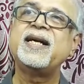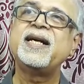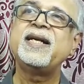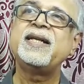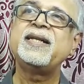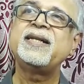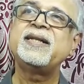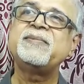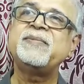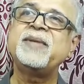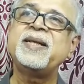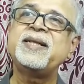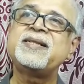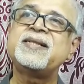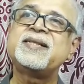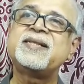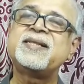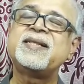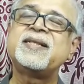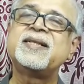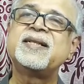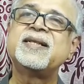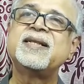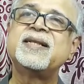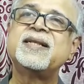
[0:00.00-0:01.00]
in the
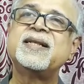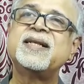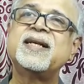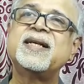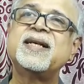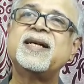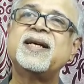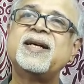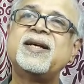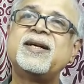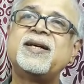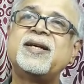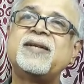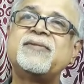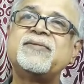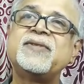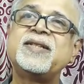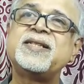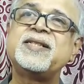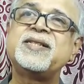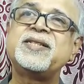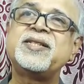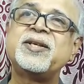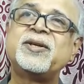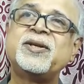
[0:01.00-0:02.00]
midst of
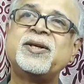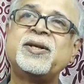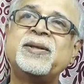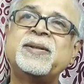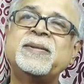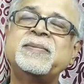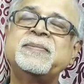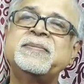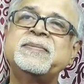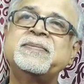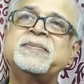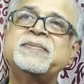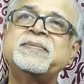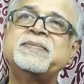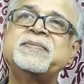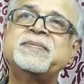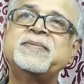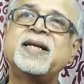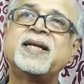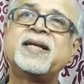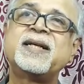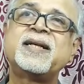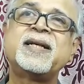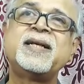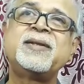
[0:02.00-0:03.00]
the storm
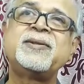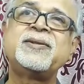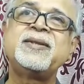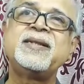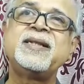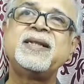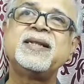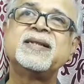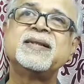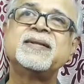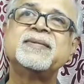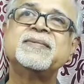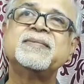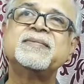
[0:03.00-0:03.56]
around,